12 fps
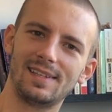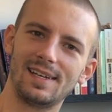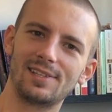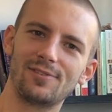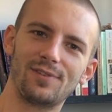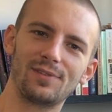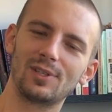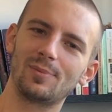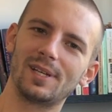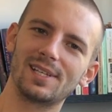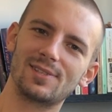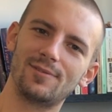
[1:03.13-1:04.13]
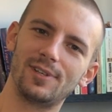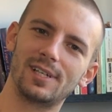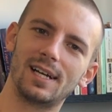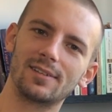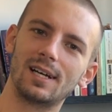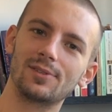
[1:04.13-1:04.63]
10 to 15 minutes to figure
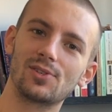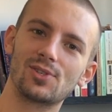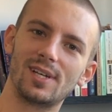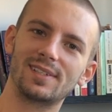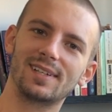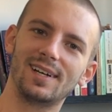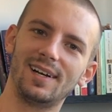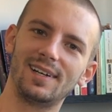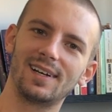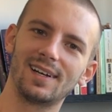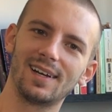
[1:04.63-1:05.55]
out how to start the car.